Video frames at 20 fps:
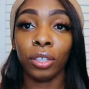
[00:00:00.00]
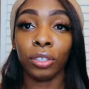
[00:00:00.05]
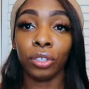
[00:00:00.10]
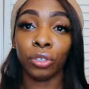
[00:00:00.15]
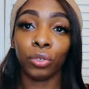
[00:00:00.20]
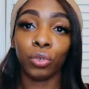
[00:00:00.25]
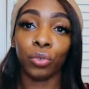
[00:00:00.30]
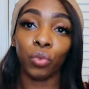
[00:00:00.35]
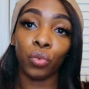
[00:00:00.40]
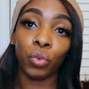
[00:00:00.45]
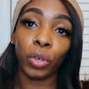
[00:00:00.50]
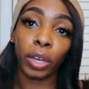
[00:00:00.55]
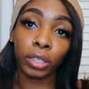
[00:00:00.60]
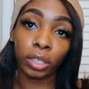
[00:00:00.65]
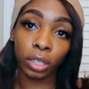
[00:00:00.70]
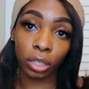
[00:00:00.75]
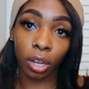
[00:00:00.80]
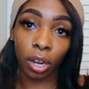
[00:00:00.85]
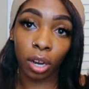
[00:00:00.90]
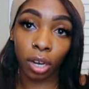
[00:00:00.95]
to
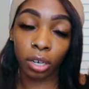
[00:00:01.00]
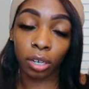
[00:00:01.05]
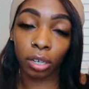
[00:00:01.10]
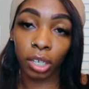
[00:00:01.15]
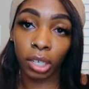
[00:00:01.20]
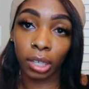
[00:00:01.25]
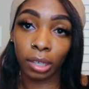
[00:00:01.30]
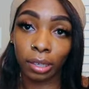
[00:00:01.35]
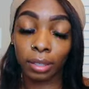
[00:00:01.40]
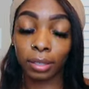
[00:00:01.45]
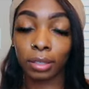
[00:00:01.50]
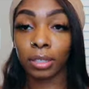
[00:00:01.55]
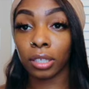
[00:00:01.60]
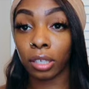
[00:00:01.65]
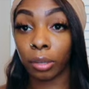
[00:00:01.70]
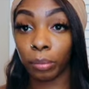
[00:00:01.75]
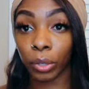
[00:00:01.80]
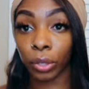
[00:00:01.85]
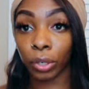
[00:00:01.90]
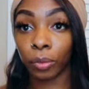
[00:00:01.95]
start in
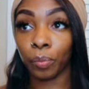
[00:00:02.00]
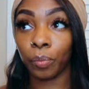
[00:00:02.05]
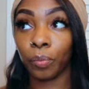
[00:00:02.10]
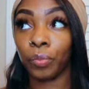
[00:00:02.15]
summer.